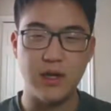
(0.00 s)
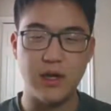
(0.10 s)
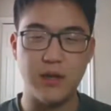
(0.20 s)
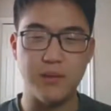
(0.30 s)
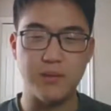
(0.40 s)

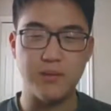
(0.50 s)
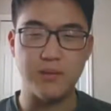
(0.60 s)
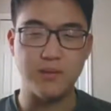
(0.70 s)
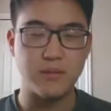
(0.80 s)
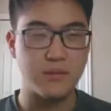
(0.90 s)
um,
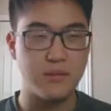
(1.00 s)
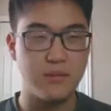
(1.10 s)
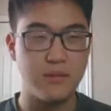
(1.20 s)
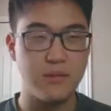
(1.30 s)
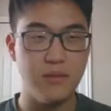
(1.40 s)

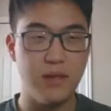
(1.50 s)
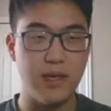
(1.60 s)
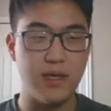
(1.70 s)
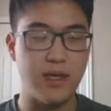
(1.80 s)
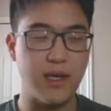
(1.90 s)

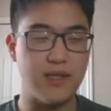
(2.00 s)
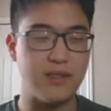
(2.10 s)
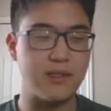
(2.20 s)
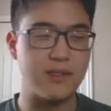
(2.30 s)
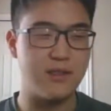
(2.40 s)
and has
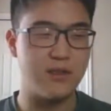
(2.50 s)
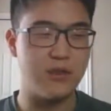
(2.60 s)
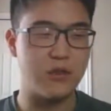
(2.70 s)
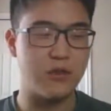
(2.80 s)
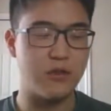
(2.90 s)

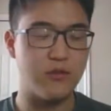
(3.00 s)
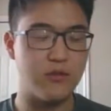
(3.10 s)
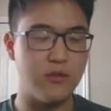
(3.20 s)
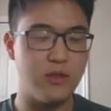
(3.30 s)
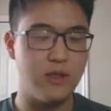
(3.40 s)
sort of
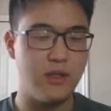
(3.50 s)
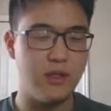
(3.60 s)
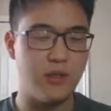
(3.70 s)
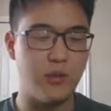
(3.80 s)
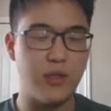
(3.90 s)

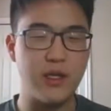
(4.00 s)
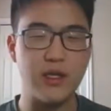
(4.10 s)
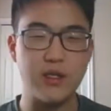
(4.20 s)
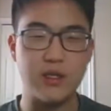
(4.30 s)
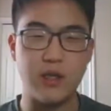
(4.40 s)

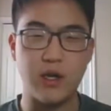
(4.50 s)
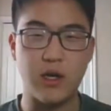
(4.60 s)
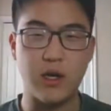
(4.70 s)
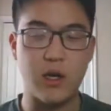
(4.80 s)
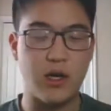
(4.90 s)
weakened
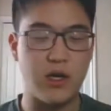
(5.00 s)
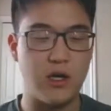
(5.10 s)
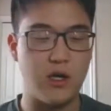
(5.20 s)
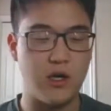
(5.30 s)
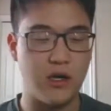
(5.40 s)

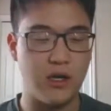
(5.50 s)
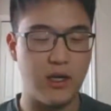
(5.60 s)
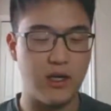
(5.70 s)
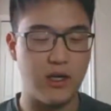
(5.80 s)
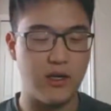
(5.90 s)

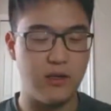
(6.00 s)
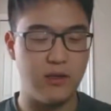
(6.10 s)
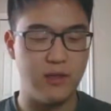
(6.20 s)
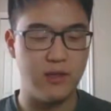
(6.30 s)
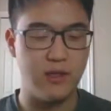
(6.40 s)
our
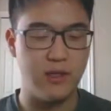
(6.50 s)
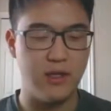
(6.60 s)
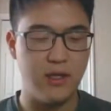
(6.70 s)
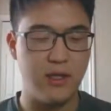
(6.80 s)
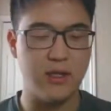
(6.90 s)

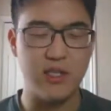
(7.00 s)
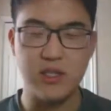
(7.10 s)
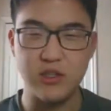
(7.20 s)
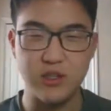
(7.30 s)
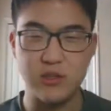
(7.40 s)

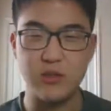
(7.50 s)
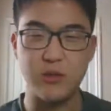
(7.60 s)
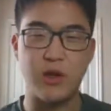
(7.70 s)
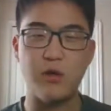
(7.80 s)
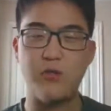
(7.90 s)
allegiance to
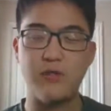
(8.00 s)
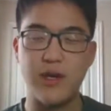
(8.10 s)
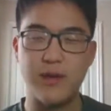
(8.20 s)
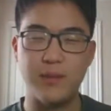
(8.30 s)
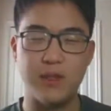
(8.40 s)
our own
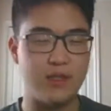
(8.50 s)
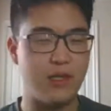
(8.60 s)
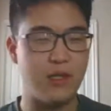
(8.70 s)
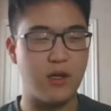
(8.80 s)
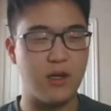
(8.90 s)
families
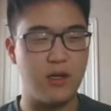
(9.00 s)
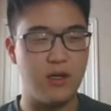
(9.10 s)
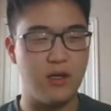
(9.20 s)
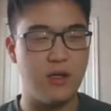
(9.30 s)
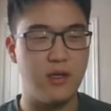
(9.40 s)
and
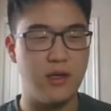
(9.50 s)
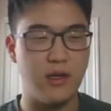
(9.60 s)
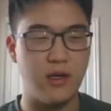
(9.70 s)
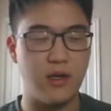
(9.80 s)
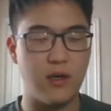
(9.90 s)

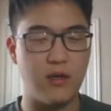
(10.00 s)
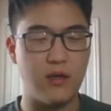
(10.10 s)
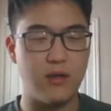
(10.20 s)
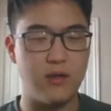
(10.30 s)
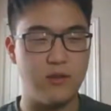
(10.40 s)

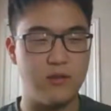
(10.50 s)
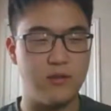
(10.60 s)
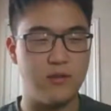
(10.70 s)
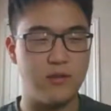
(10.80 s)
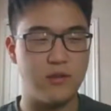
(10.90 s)
our
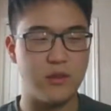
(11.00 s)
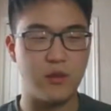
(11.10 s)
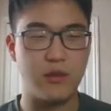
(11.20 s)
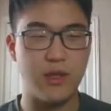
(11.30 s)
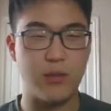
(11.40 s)

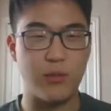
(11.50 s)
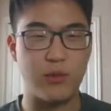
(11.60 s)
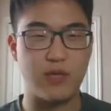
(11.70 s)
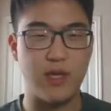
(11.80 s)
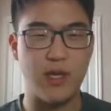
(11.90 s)
social
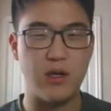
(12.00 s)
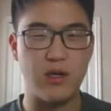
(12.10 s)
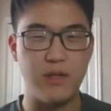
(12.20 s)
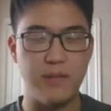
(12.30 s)
networks there.